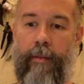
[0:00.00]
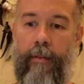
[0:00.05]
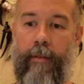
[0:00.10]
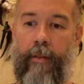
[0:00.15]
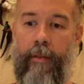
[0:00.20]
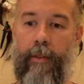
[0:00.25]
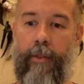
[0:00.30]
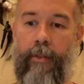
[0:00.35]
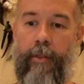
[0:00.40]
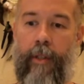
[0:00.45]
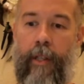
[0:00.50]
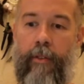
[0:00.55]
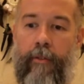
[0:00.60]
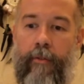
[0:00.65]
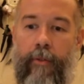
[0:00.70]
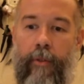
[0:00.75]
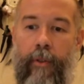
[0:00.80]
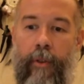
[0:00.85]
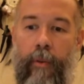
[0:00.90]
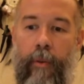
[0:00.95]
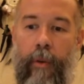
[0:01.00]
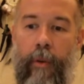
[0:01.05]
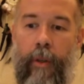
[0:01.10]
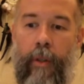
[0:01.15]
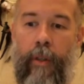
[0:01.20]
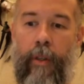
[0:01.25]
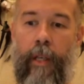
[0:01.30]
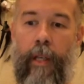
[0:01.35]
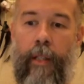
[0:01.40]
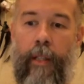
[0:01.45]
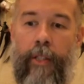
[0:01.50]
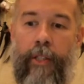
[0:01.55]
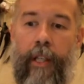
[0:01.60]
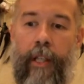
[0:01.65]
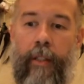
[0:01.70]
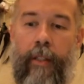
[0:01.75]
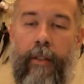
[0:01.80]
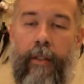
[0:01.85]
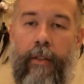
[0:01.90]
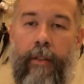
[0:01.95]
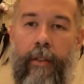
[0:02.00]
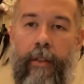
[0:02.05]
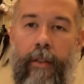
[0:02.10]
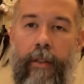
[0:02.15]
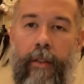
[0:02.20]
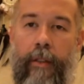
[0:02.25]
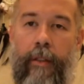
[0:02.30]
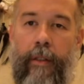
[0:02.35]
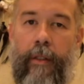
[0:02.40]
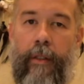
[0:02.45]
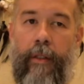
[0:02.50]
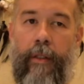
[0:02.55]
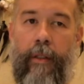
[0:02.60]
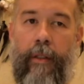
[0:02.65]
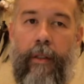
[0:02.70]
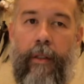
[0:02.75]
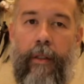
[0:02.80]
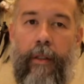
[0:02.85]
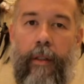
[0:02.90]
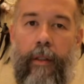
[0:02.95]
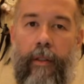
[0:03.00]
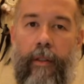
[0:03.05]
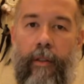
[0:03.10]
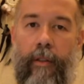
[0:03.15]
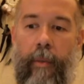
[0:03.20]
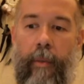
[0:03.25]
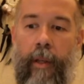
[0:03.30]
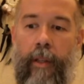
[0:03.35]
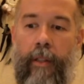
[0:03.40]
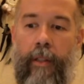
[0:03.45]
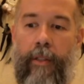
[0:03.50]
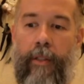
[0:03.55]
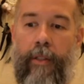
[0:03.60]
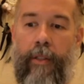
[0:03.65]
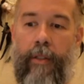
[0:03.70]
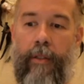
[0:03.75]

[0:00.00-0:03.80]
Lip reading: straightforward and gentle in speech,